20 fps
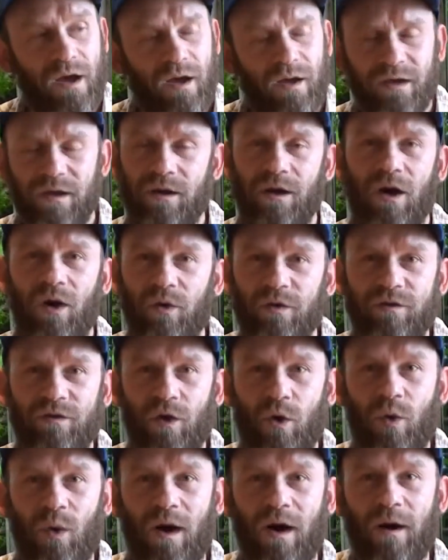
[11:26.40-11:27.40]
You know,
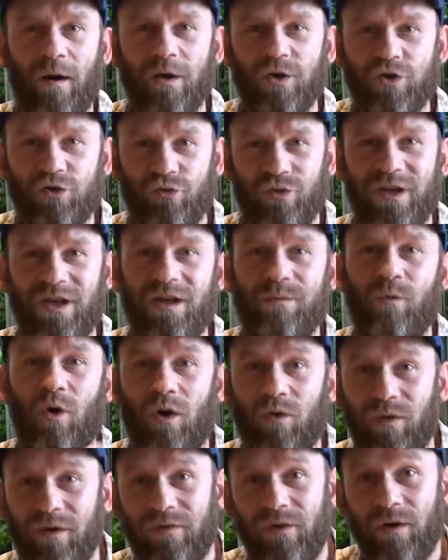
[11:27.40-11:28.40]
so stream
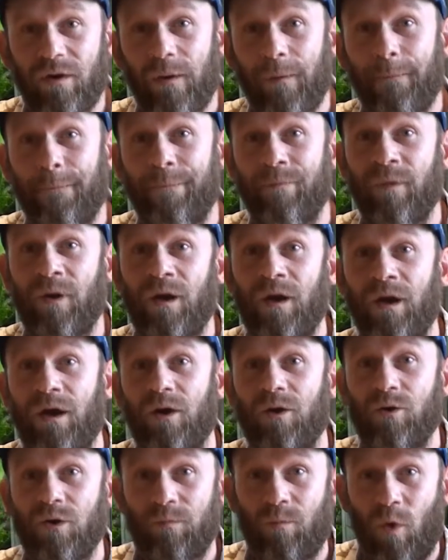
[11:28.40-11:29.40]
or river,
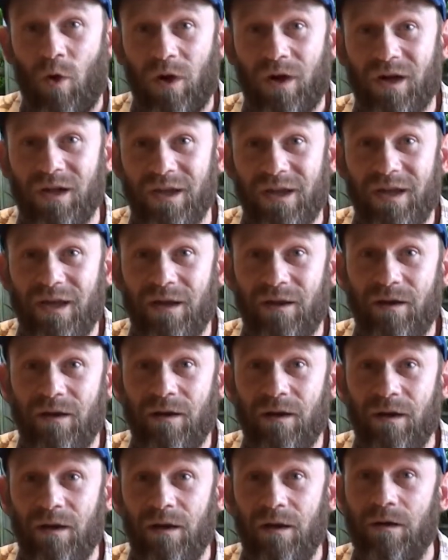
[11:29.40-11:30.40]
it'll look more
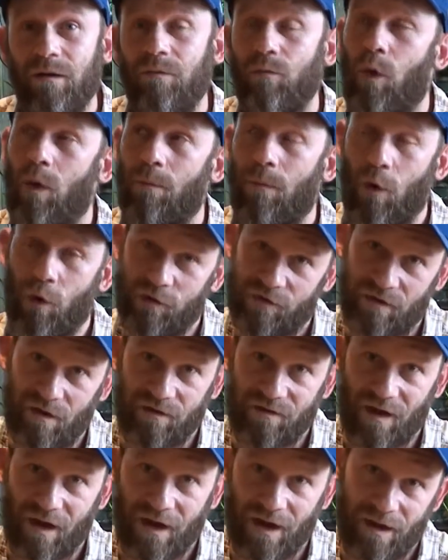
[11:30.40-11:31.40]
clear, well, most of
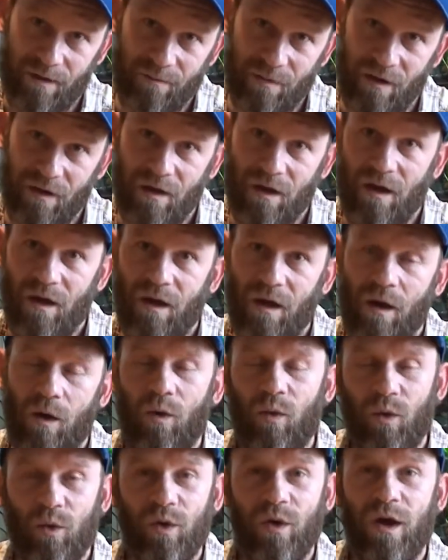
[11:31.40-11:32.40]
the time.
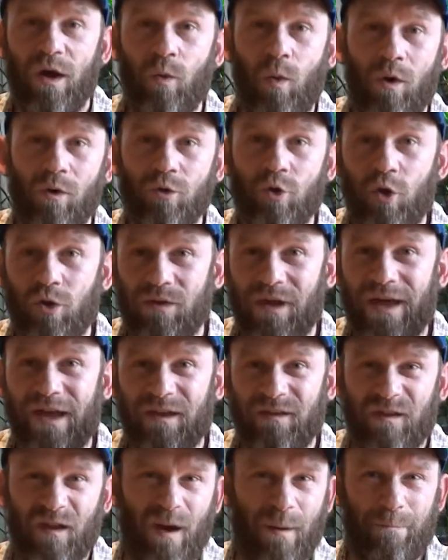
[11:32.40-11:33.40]
It won't look like
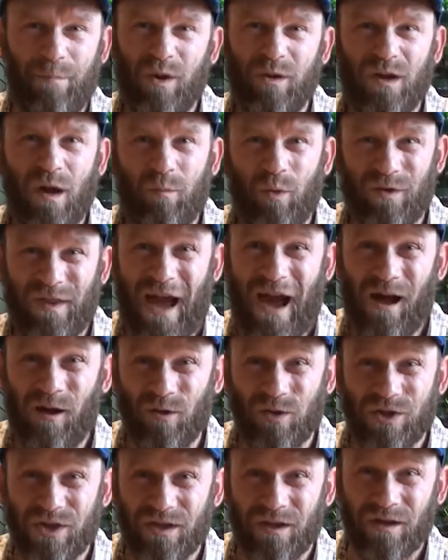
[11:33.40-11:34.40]
it's built up with
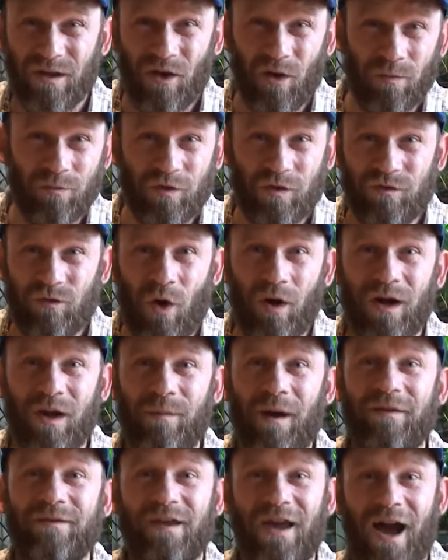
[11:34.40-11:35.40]
algae. You know, I'm just talking
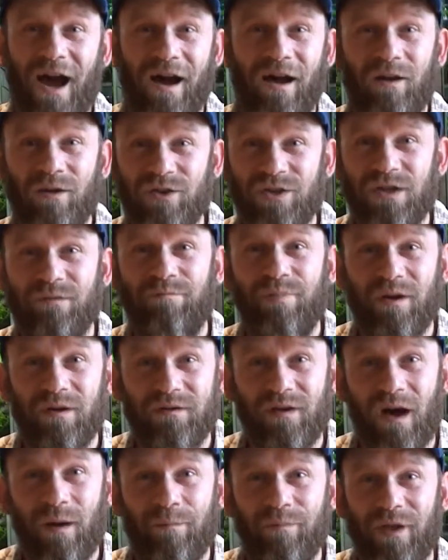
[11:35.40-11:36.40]
about the algae
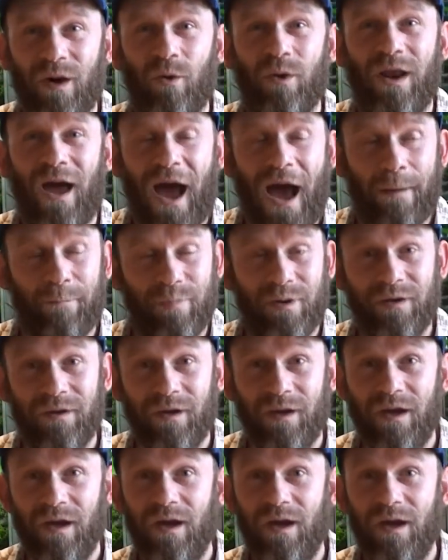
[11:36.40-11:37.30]
buildup that would happen